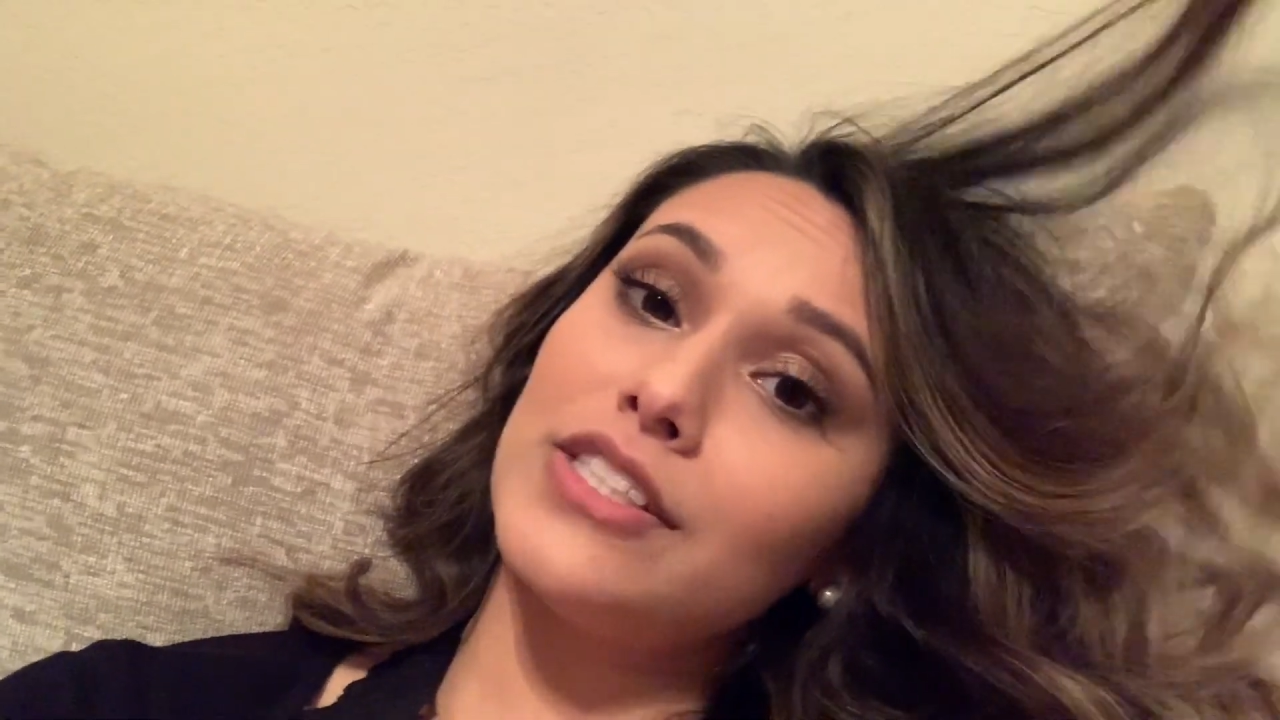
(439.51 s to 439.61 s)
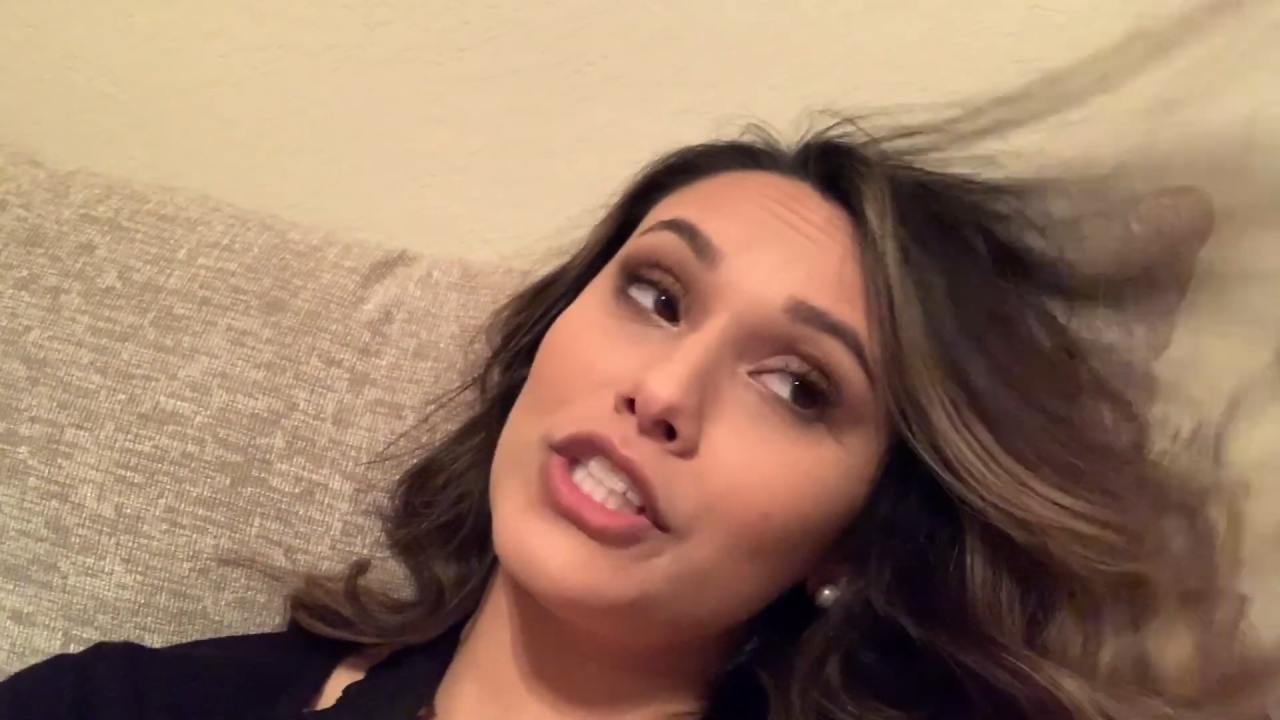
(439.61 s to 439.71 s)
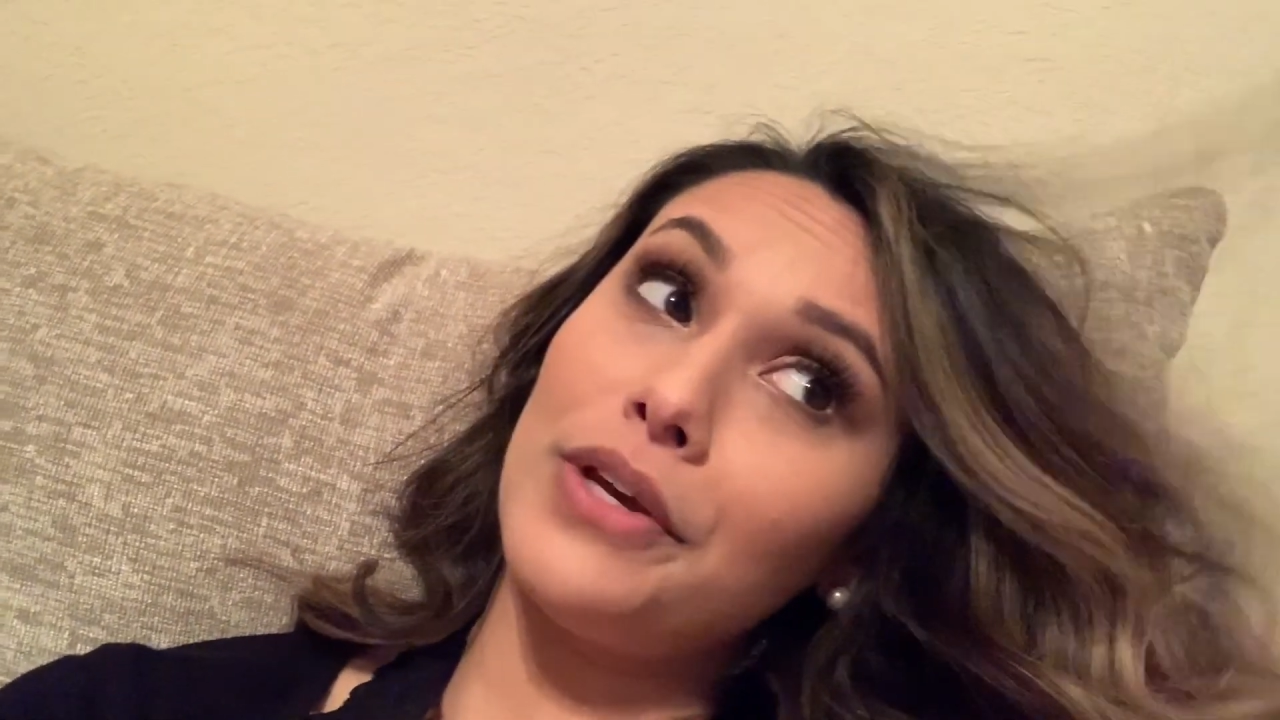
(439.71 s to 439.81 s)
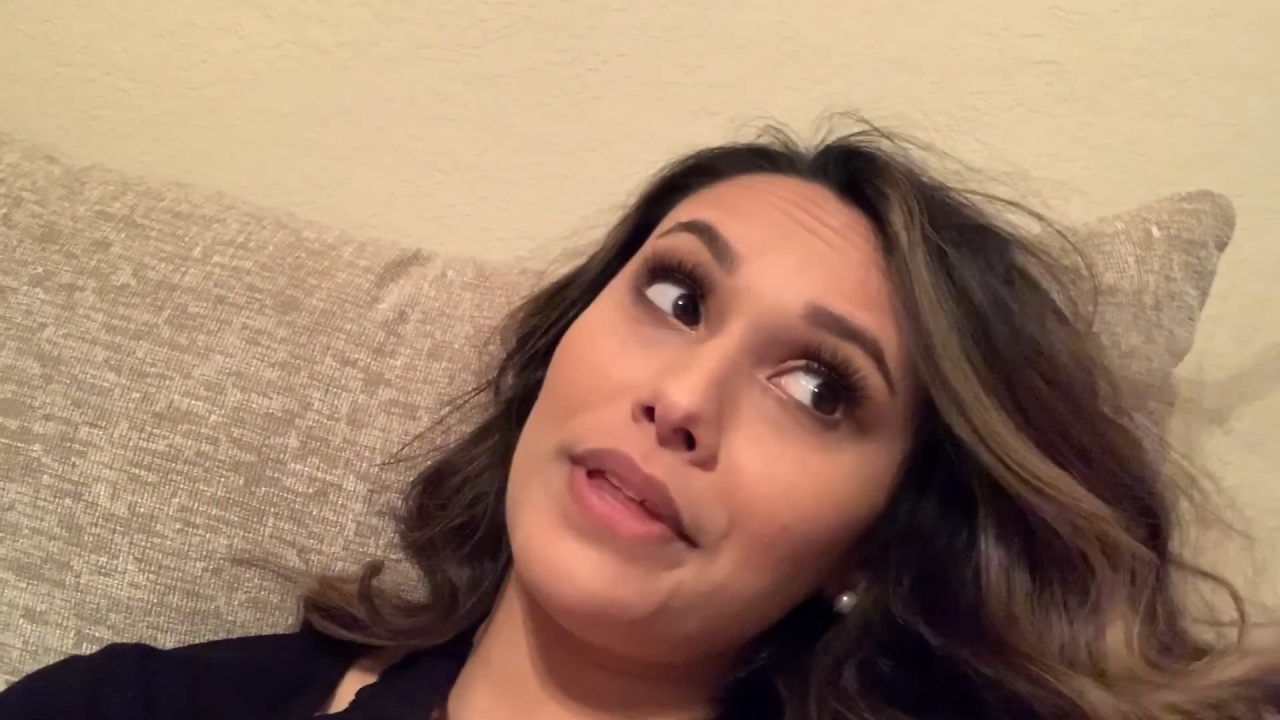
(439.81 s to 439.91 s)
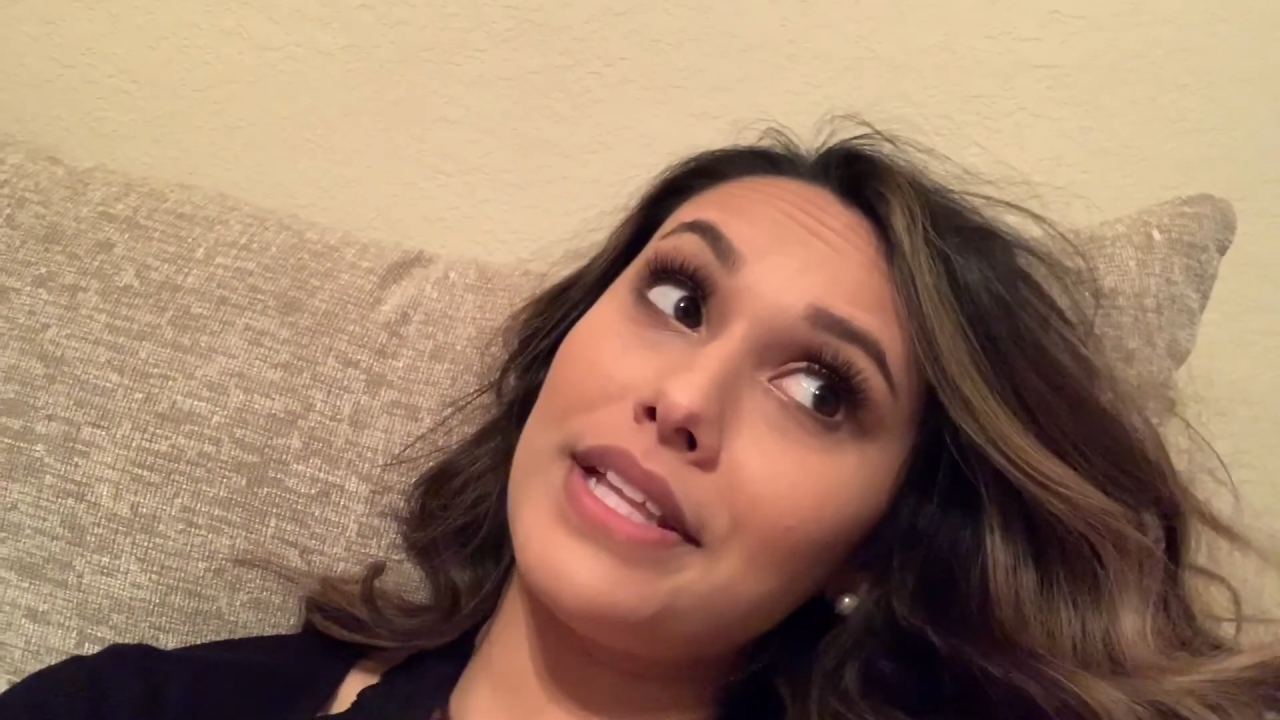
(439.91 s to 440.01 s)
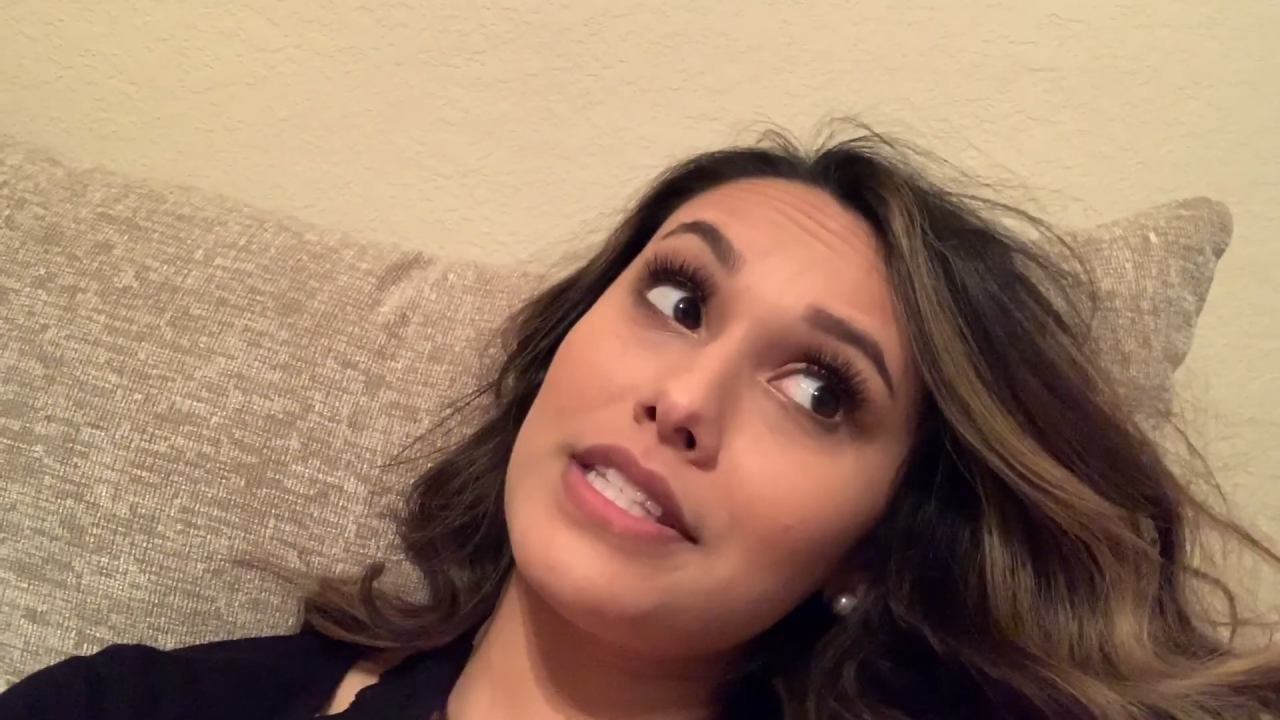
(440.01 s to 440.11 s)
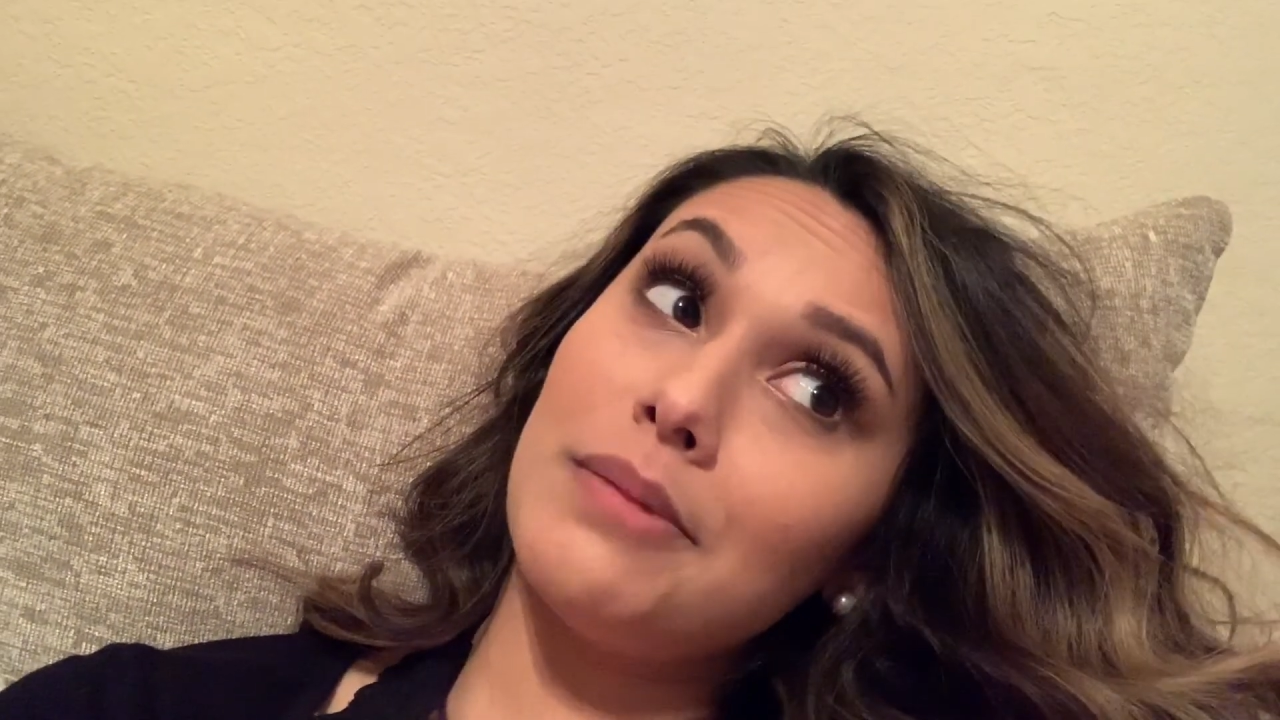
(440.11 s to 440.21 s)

So that's